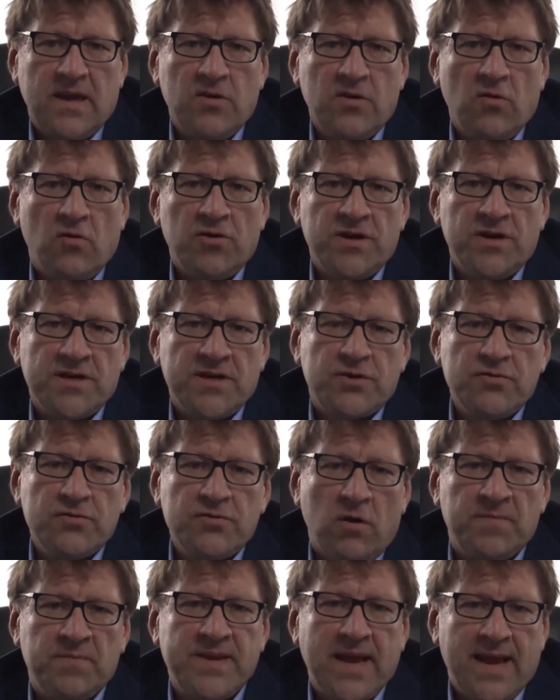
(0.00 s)
In order
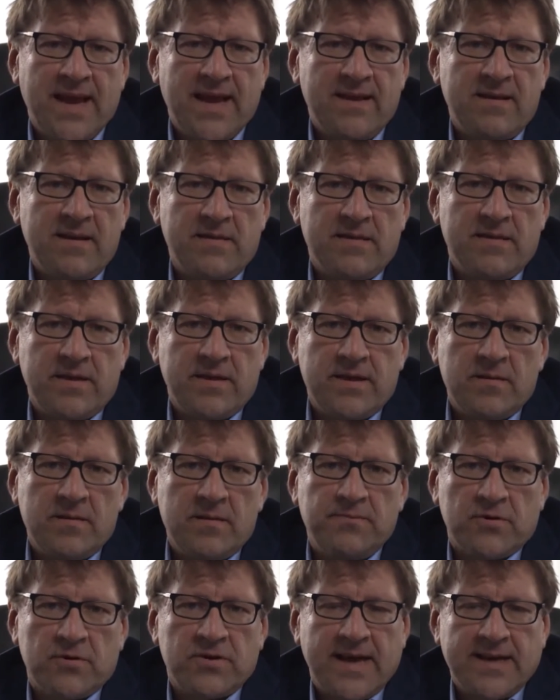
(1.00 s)
to obtain
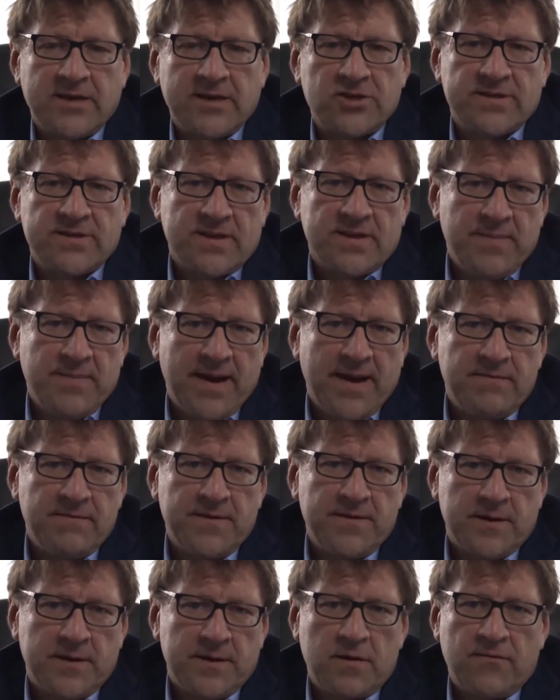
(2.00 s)
the potentials and
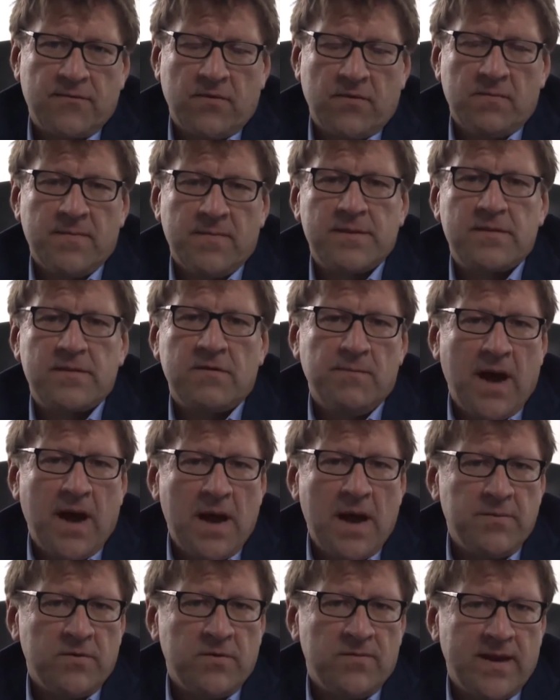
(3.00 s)
benefits from massive
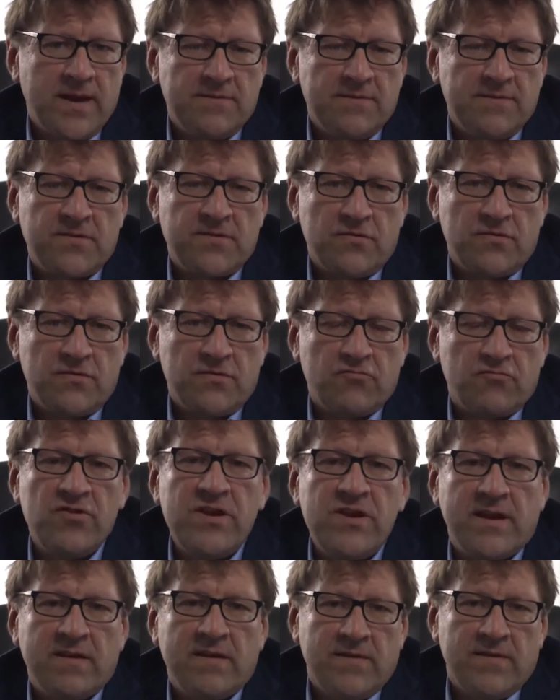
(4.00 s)
MIMO, we have to
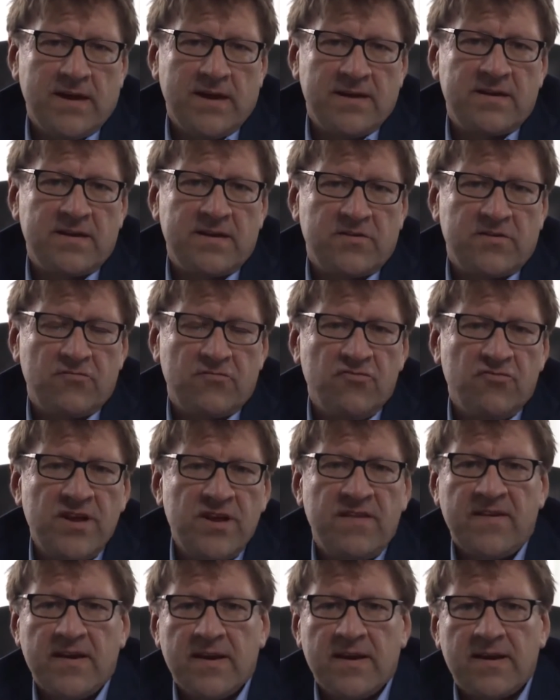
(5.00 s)
reinvent and to
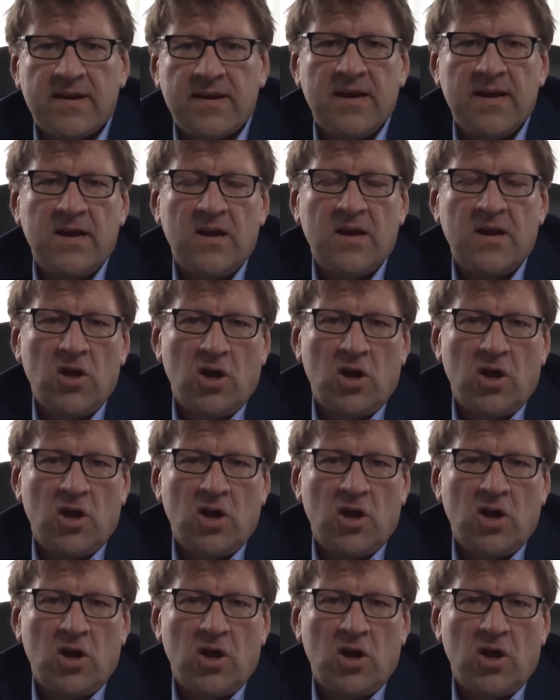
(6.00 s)
rethink